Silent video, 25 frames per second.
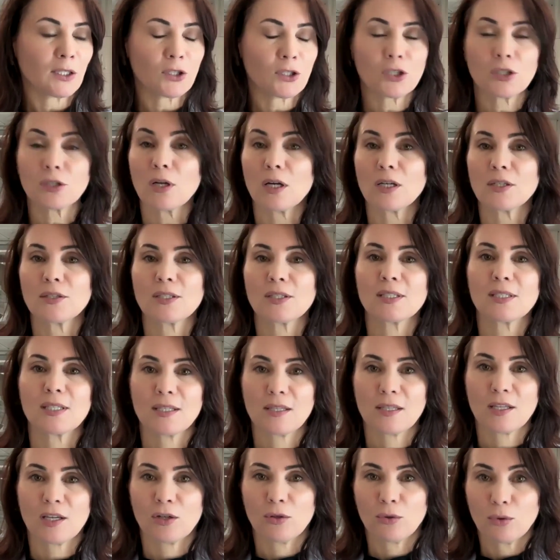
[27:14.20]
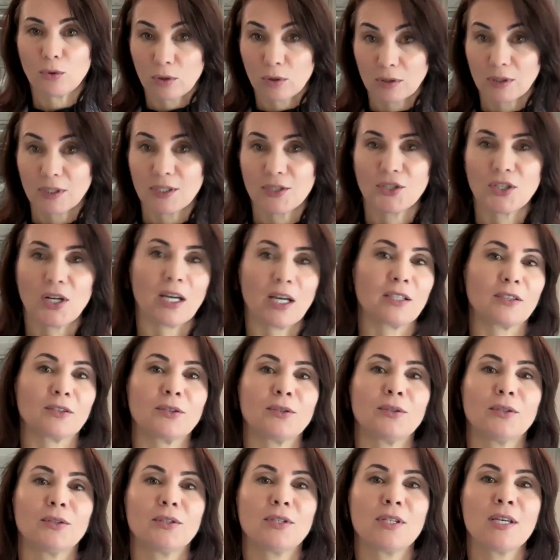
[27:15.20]
It starts in the early
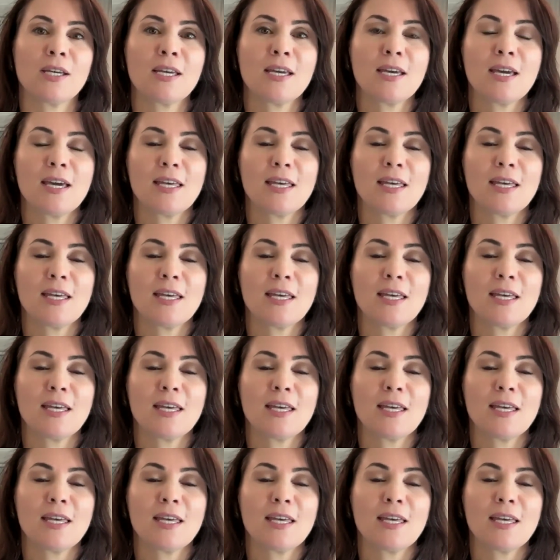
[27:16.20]
childhood